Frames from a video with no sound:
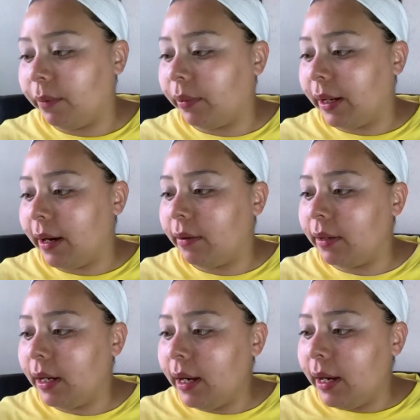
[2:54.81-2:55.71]

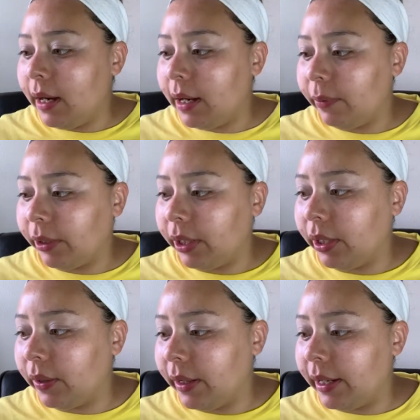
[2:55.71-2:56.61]
Brown, and we're gonna
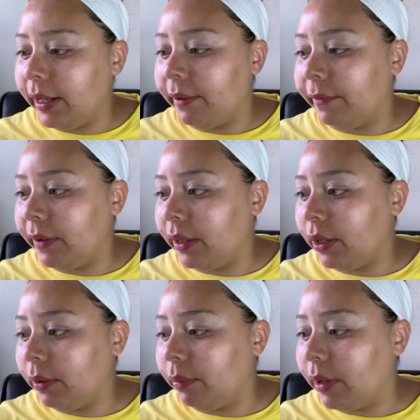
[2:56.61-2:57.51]
go ahead and fill in
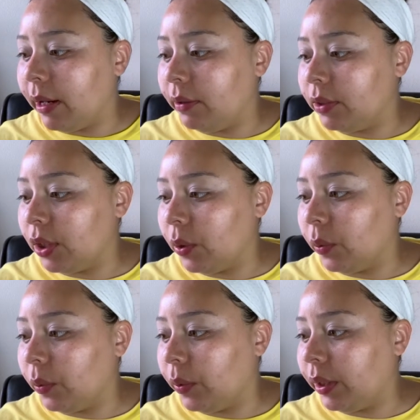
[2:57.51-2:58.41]
our brows
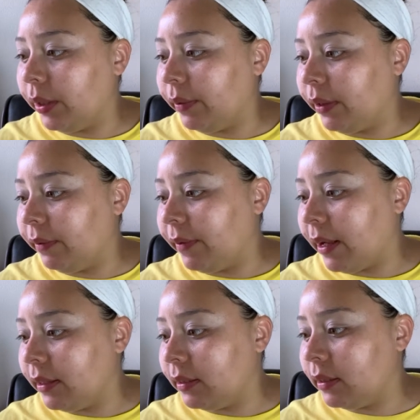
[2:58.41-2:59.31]
really, really
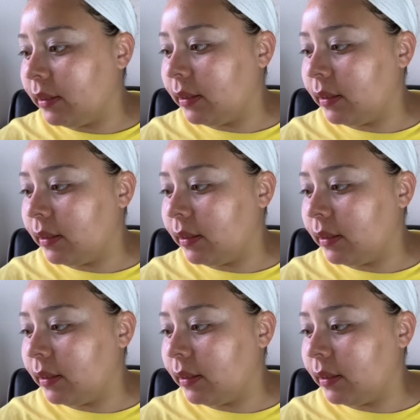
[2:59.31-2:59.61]
fast.